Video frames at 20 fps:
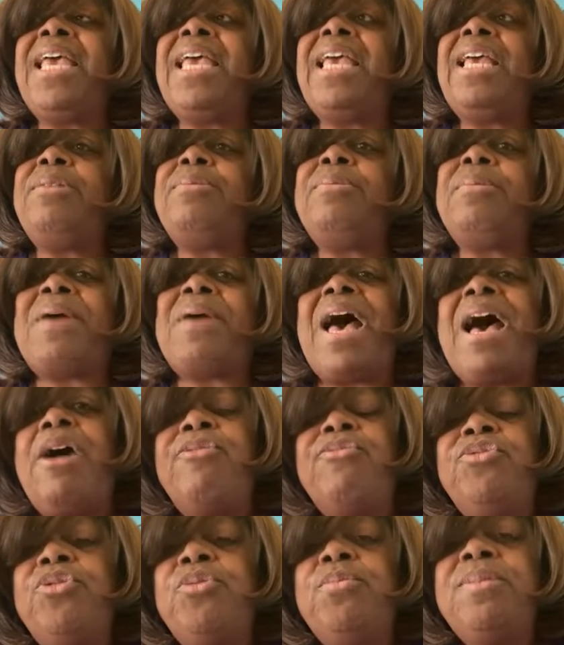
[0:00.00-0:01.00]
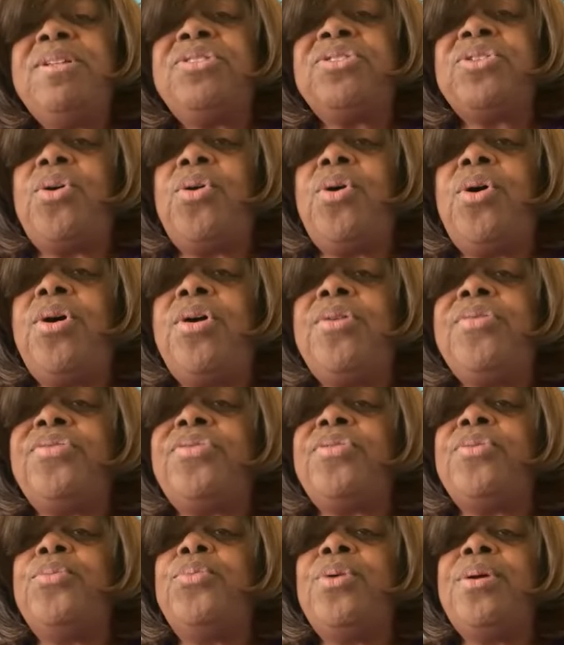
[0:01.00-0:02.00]
And our room is called
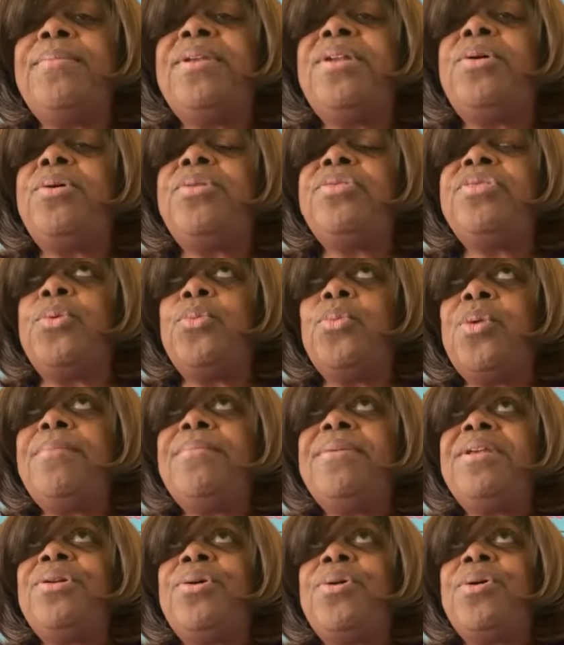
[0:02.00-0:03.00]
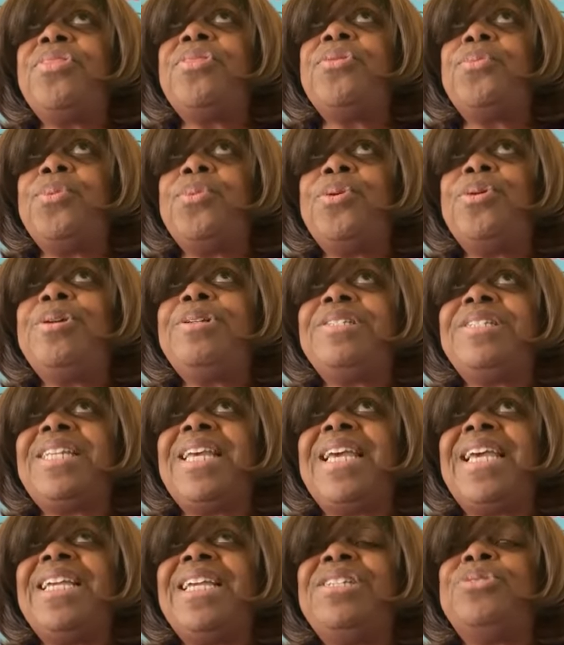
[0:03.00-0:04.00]
the Woman on the World
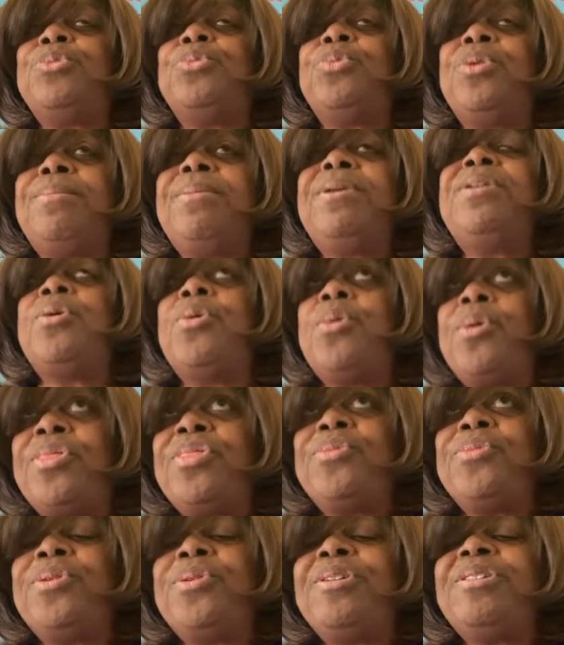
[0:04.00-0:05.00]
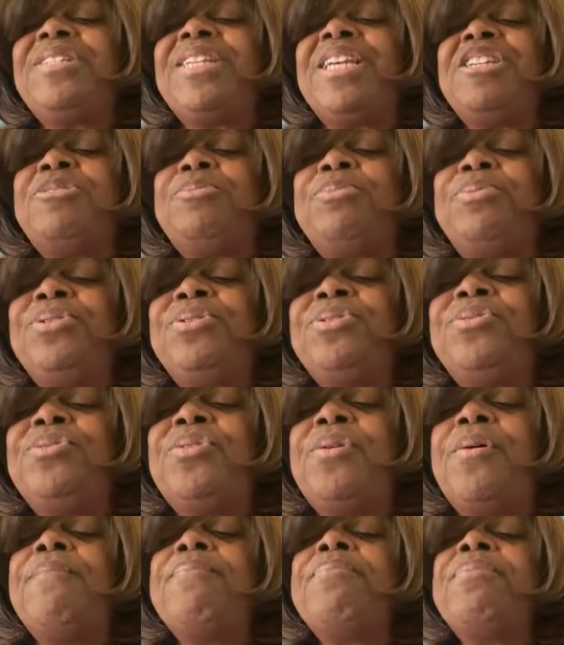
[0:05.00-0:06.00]
Stage, Women on the World Stage,
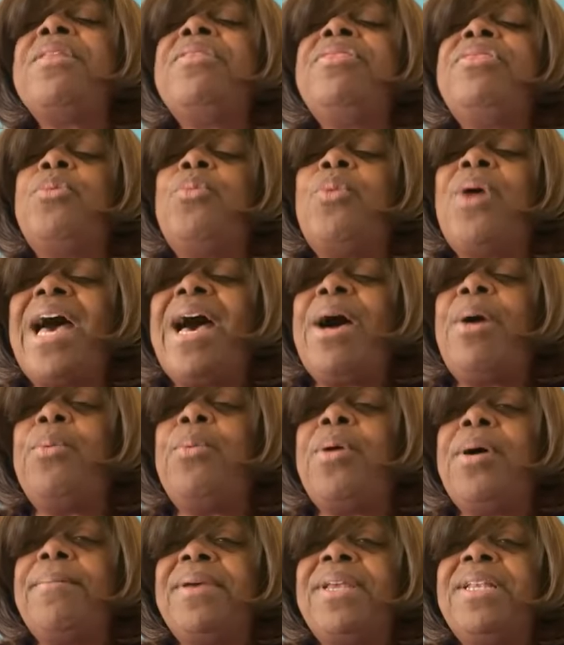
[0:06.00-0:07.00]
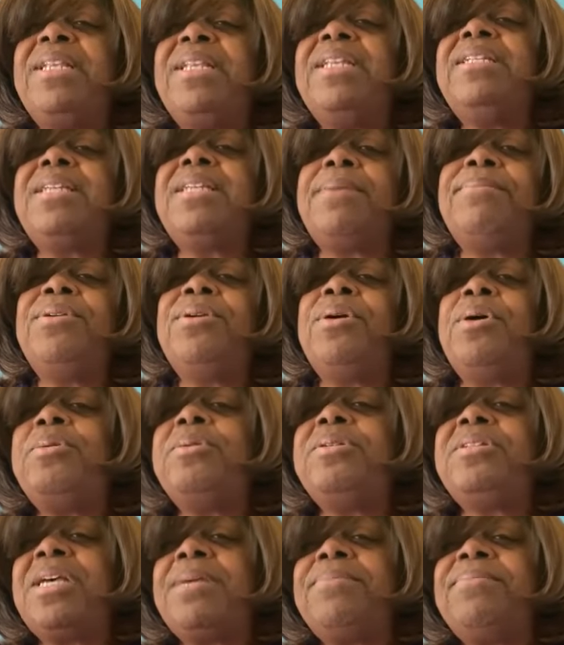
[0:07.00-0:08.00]
plural, the Wow Woman,
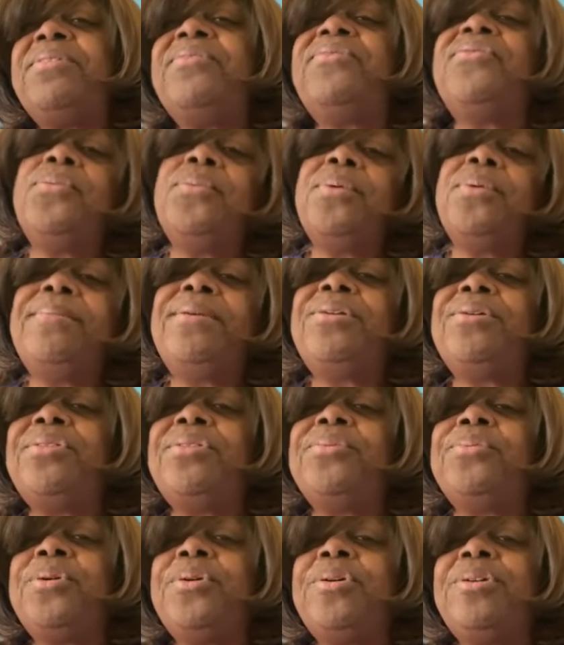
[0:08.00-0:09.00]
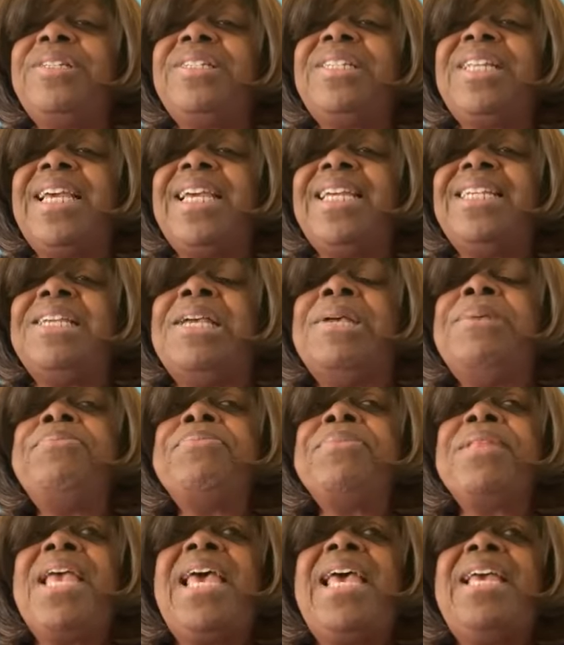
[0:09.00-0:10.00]
W-O-W for Women on the World Stage.
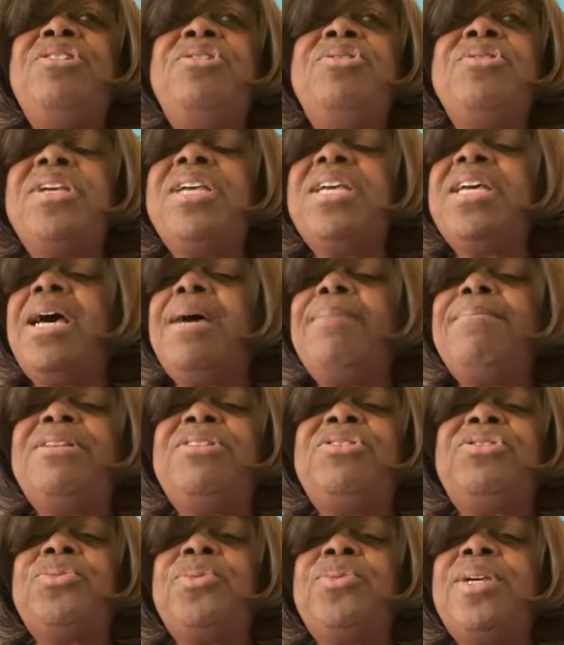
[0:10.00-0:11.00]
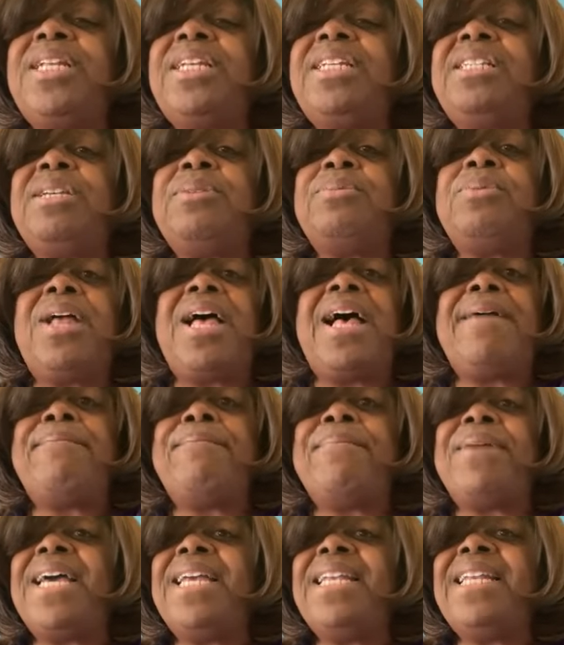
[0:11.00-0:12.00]
And you can come and join us. It will have
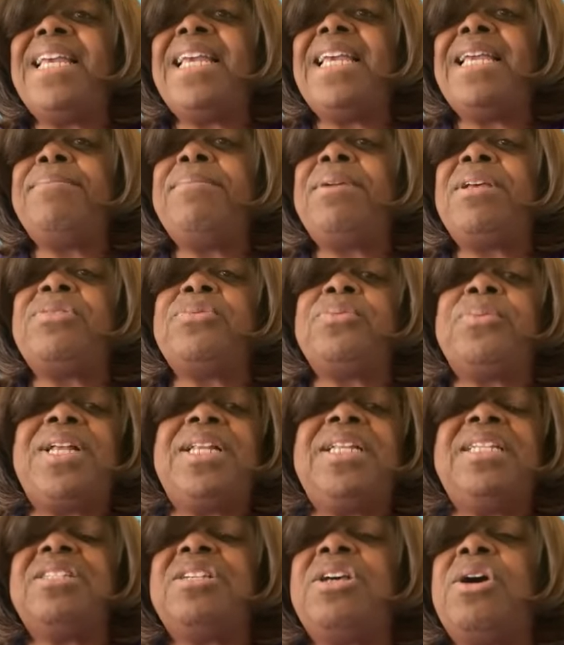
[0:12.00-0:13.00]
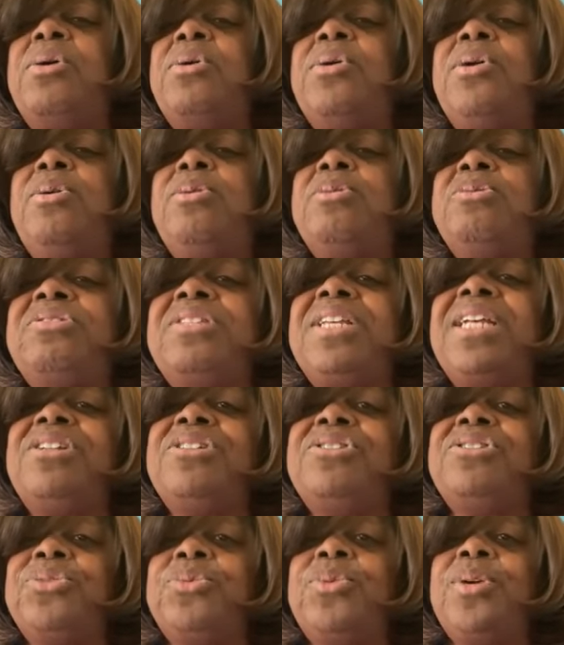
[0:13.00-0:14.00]
my name as well as co-hosts that
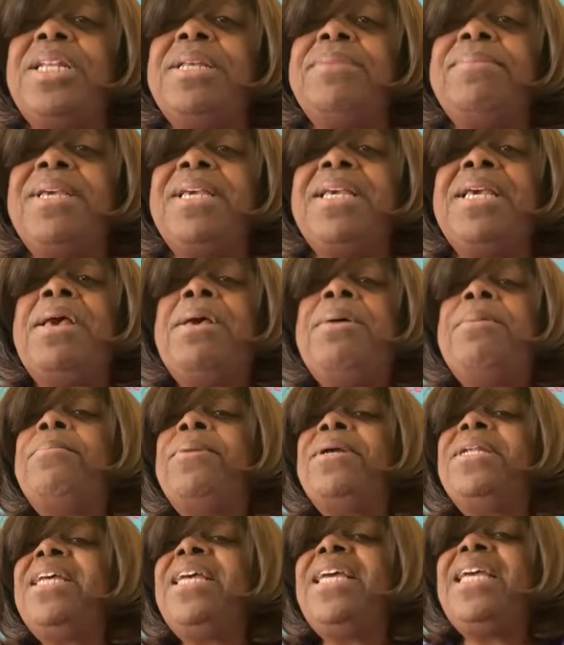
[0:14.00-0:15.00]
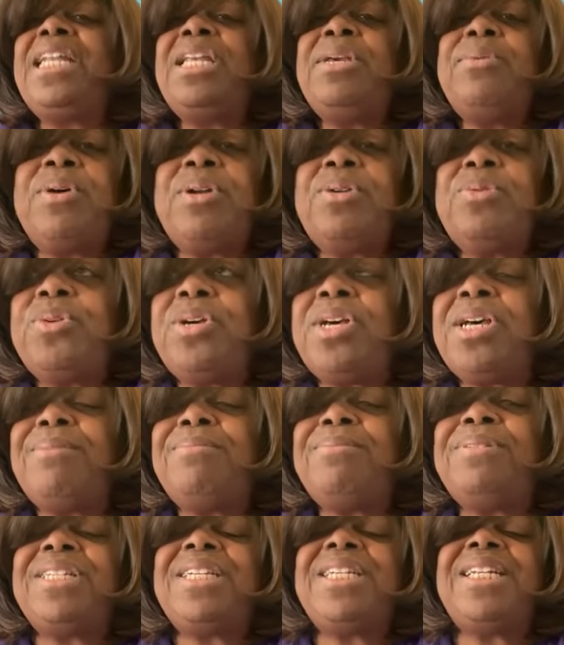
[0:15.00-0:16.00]
are joining me. But anyone who
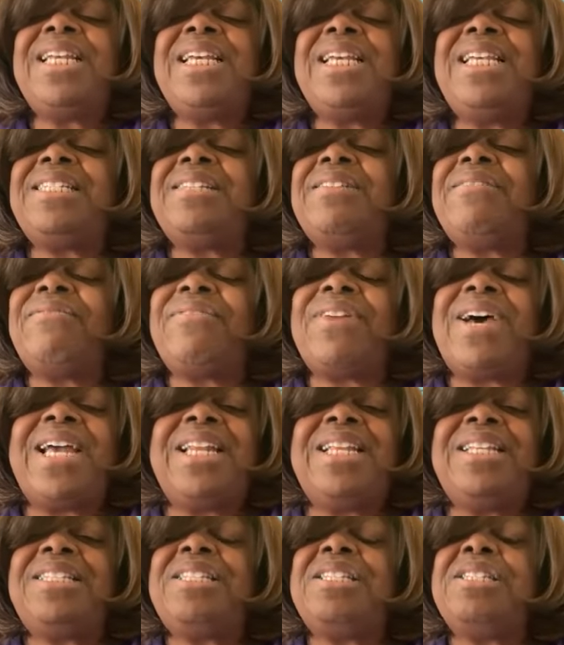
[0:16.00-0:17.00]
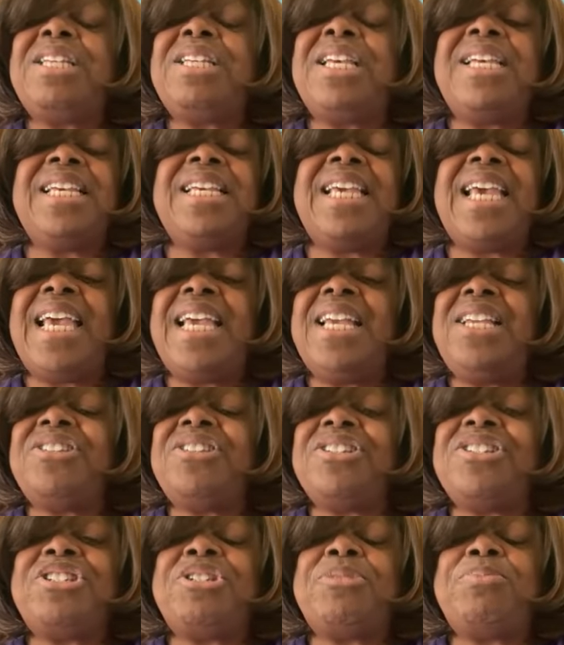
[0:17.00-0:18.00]
comes in is invited to
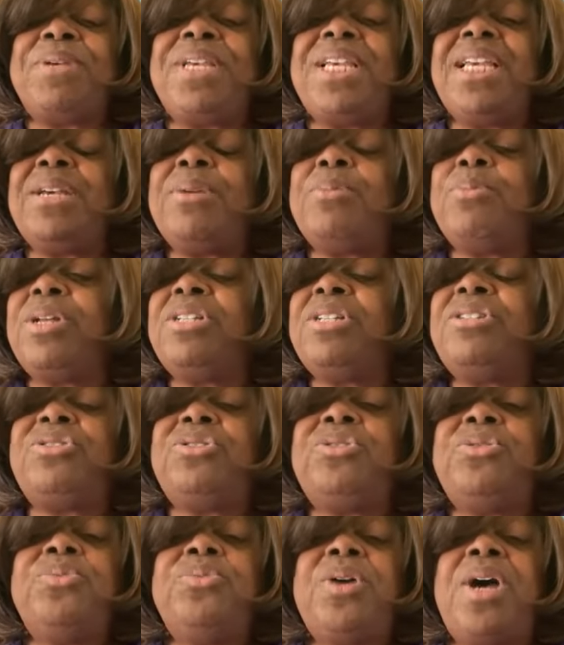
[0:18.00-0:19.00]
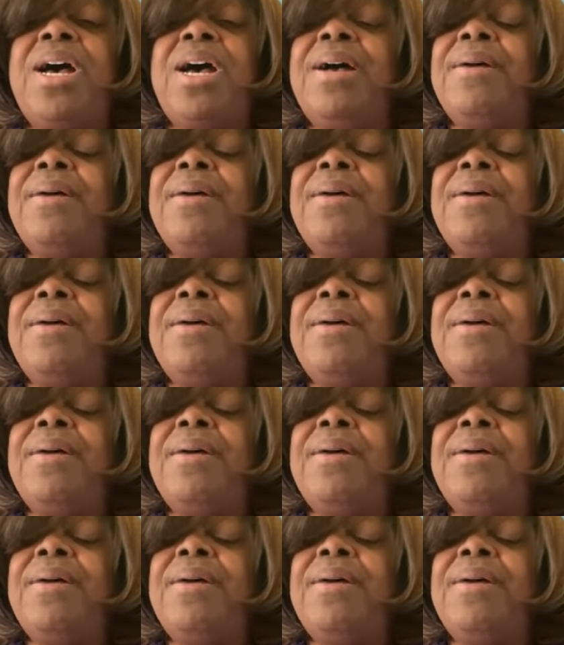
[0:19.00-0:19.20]
engage and speak once you